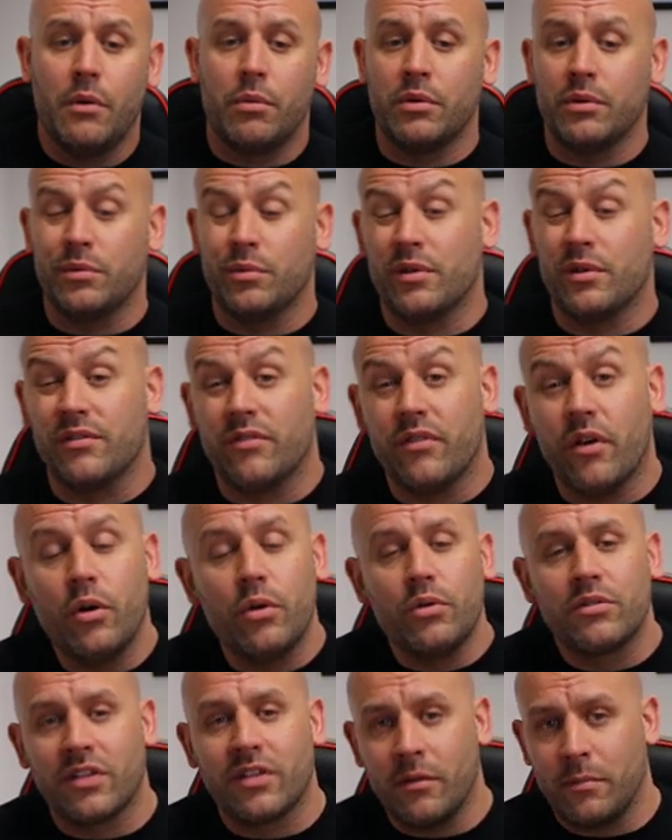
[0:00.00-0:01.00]
we would have
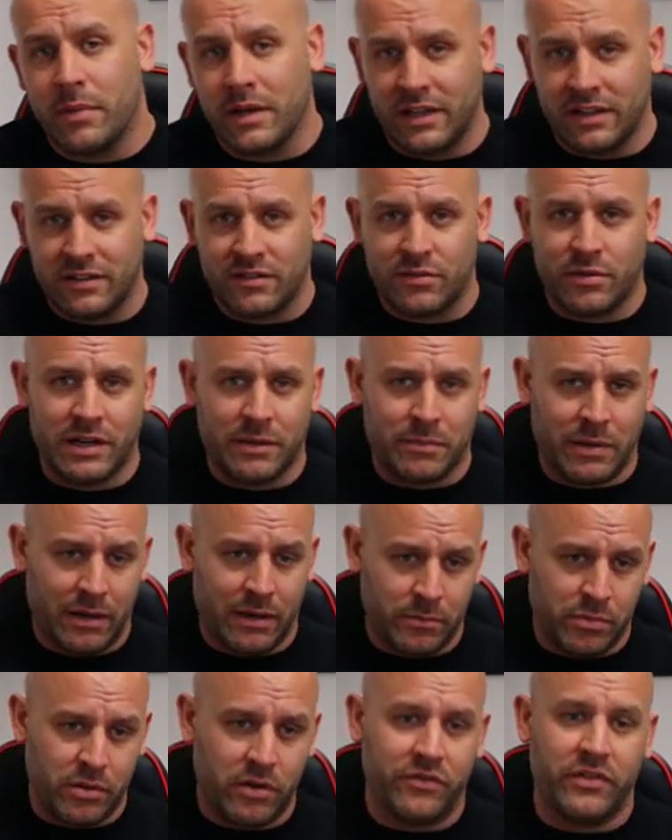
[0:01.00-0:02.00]
also been in
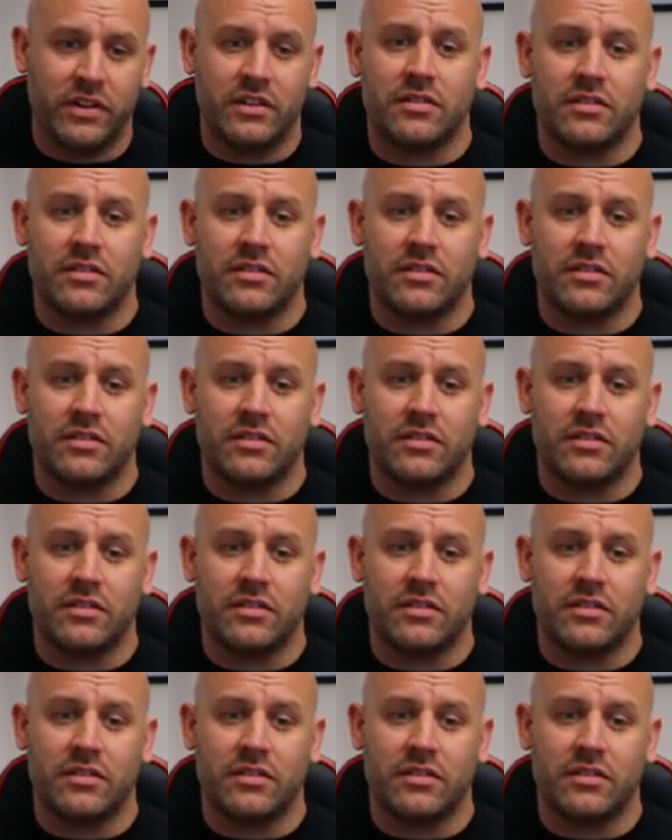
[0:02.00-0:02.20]
£20 profit.